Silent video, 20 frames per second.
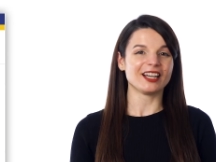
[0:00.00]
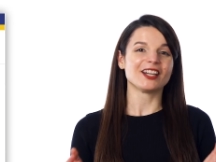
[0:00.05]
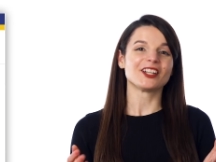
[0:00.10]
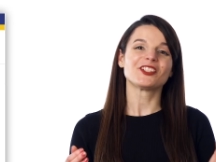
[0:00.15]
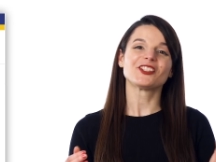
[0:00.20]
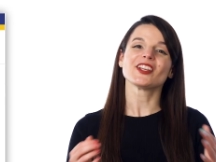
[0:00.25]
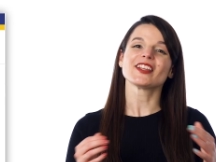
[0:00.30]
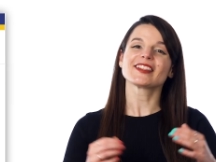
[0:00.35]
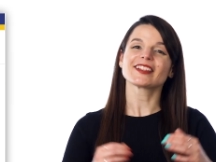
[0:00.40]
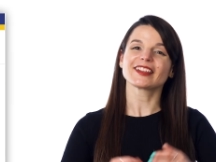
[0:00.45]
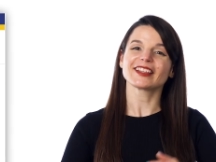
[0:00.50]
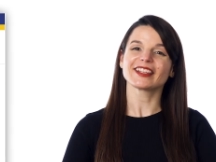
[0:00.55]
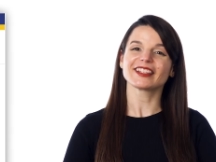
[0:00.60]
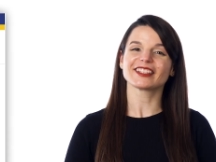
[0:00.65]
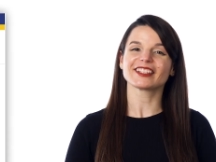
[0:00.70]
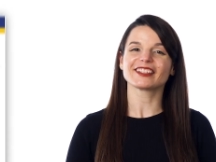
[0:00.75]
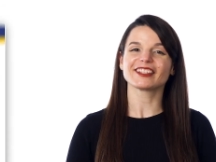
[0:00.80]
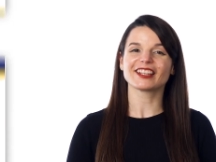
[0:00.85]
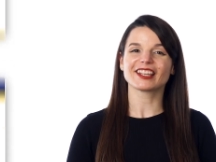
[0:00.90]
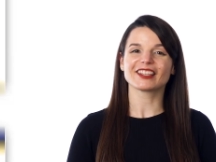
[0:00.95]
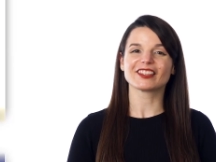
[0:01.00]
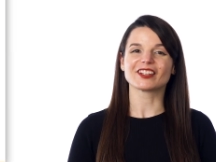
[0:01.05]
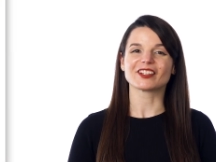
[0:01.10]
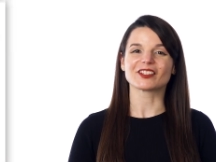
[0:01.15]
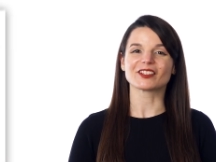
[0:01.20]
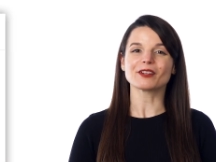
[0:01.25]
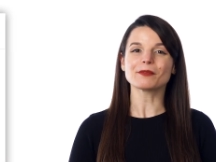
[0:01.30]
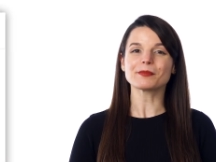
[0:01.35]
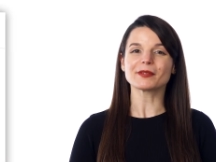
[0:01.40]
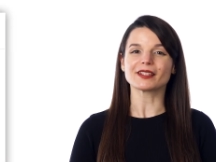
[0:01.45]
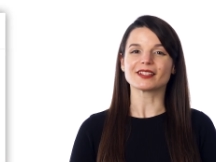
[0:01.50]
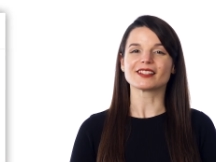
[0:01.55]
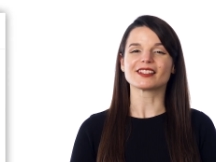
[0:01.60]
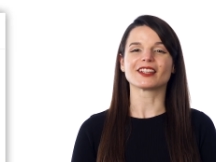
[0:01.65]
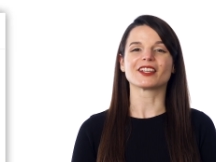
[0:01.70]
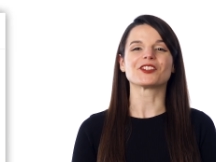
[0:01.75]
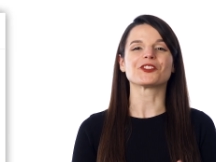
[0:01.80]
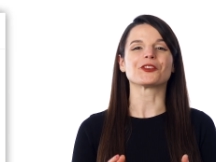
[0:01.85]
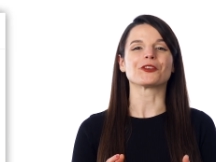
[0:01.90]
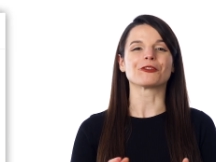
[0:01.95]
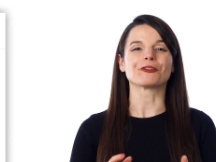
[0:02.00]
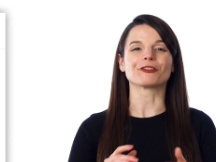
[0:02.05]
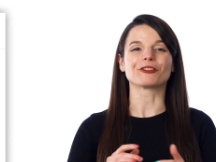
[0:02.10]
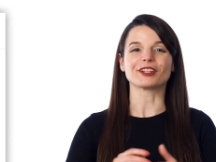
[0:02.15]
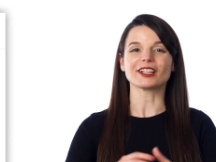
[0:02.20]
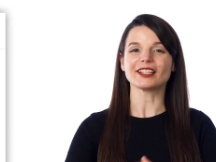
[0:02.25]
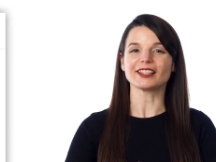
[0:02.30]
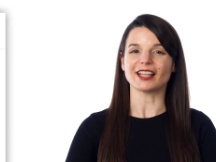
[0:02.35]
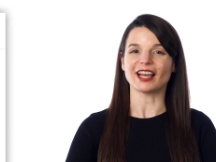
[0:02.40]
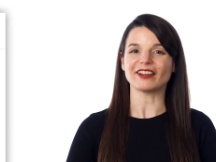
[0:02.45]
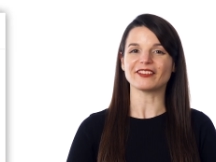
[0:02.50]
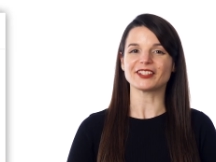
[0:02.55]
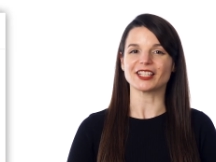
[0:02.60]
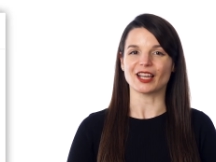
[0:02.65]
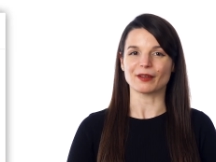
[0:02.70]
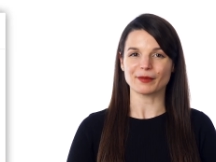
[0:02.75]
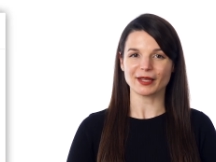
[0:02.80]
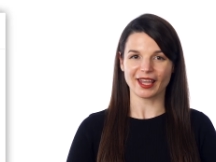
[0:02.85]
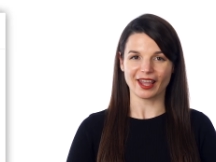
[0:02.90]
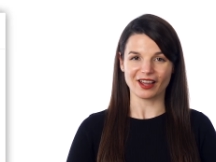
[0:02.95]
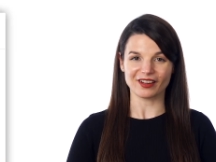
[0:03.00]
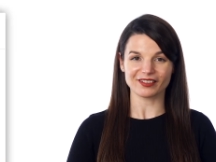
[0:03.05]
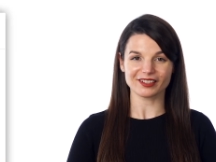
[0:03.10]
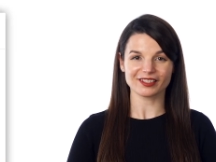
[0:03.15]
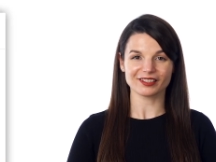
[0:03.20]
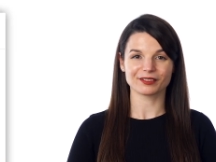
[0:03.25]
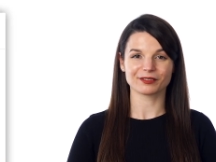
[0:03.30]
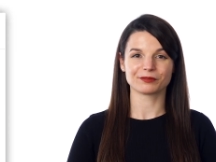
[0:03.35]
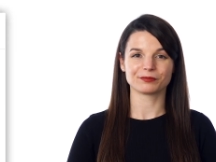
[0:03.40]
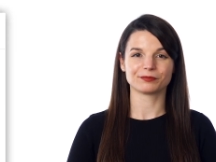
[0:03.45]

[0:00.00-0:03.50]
Just click the link in the description to get your free lifetime account.